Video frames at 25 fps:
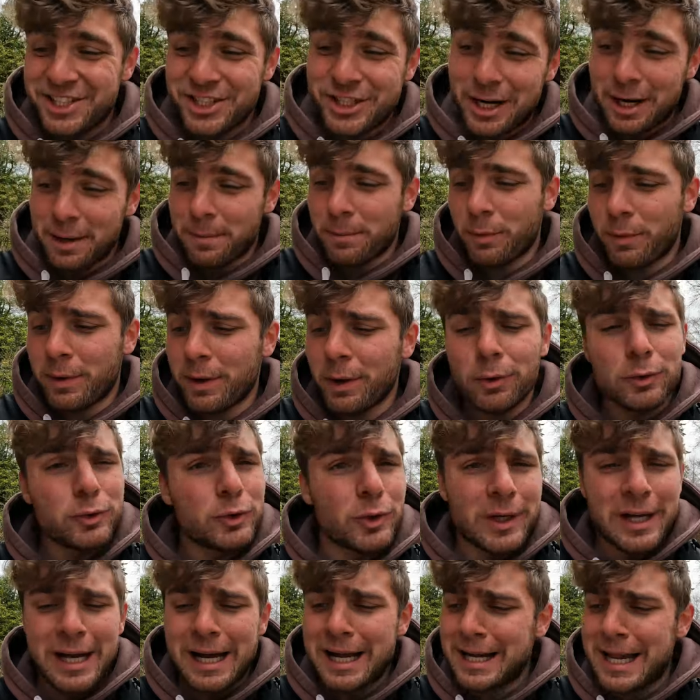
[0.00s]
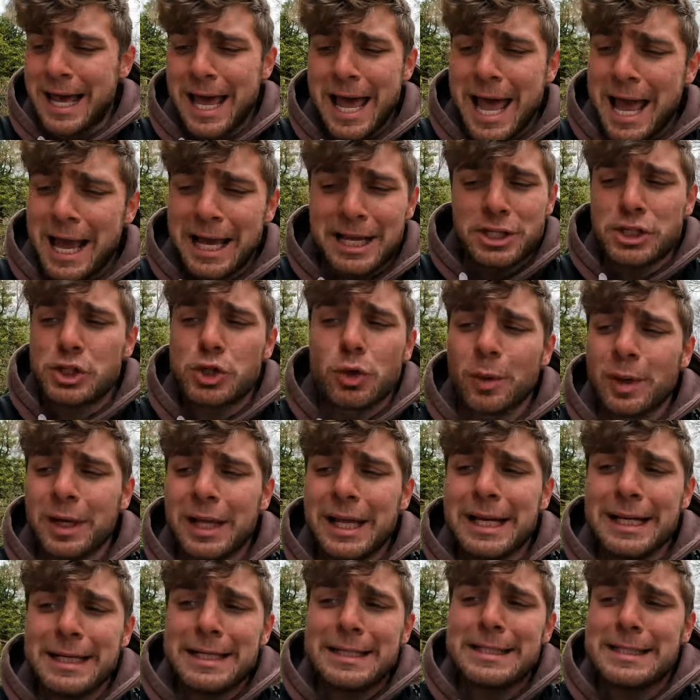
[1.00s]
shiny, but we also got a
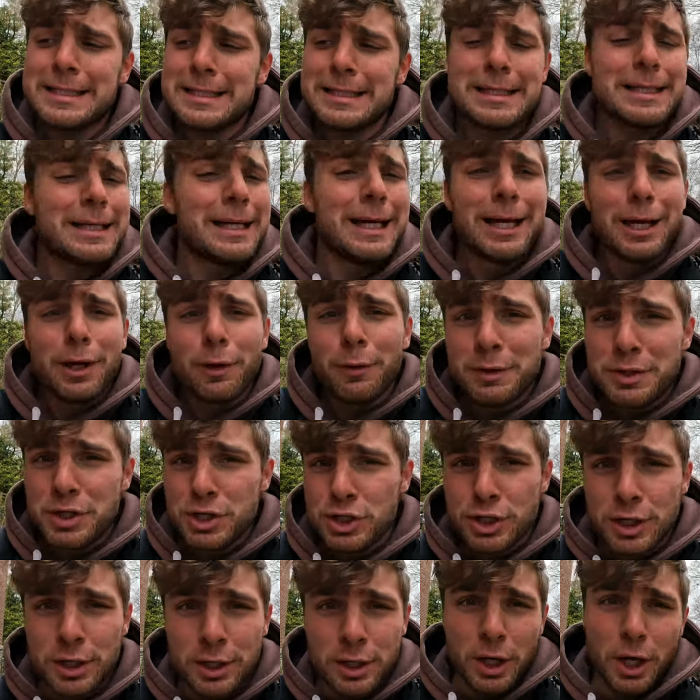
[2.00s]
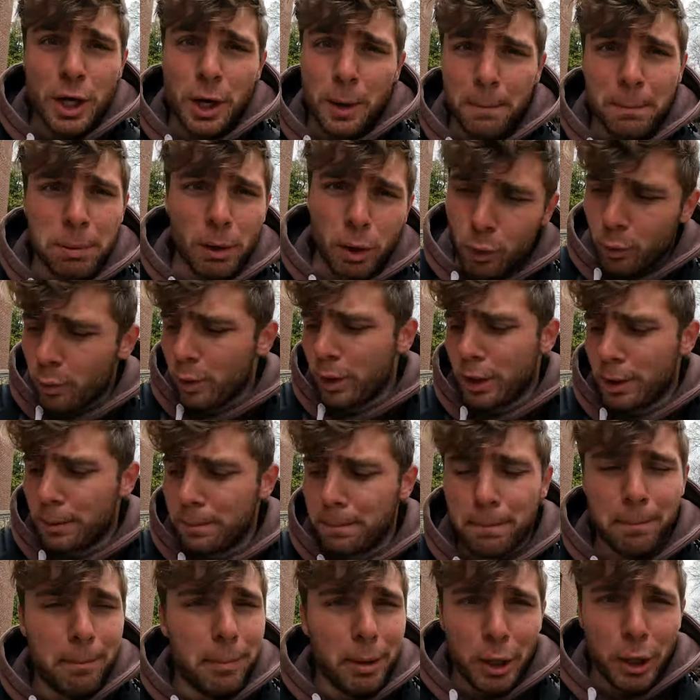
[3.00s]
Snorlax, which isn't a bluer
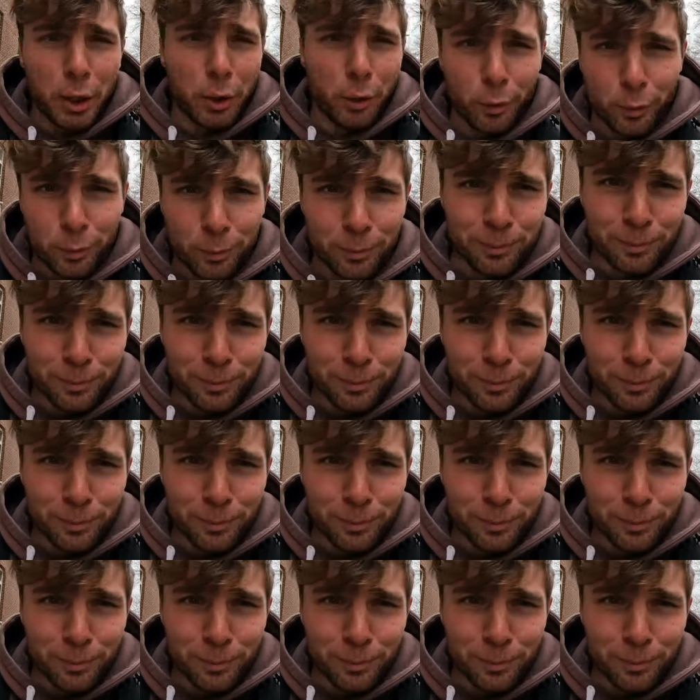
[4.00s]
blue.